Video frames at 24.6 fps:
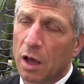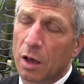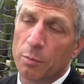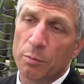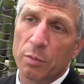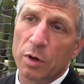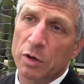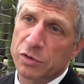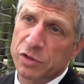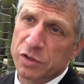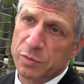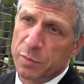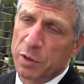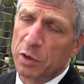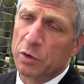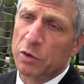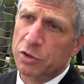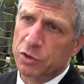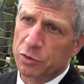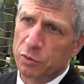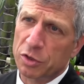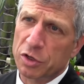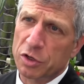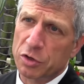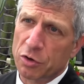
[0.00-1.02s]
most
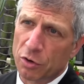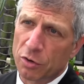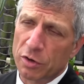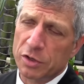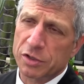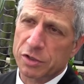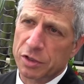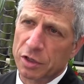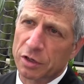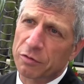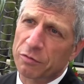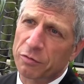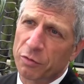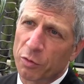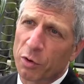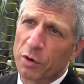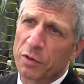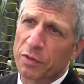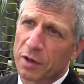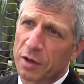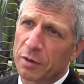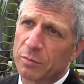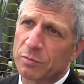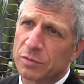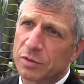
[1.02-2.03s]
spiritually nourishing for
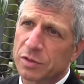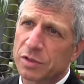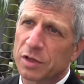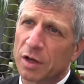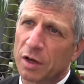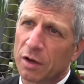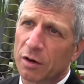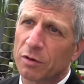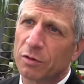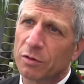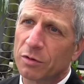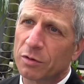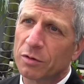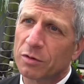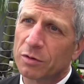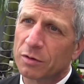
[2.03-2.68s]
them. So,